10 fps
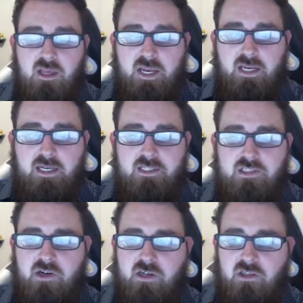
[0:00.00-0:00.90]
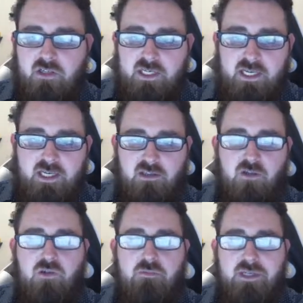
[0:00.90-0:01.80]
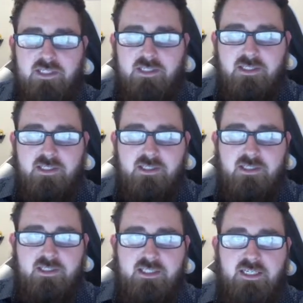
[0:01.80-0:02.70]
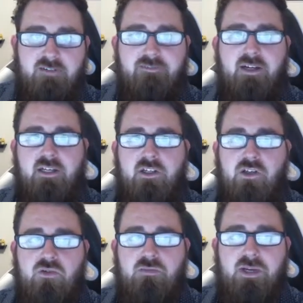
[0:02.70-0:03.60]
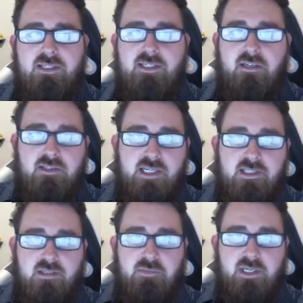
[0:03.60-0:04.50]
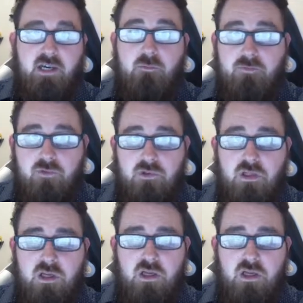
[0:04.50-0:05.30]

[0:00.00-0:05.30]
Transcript: And I started looking at local businesses to see if I could use my skill set to be helpful.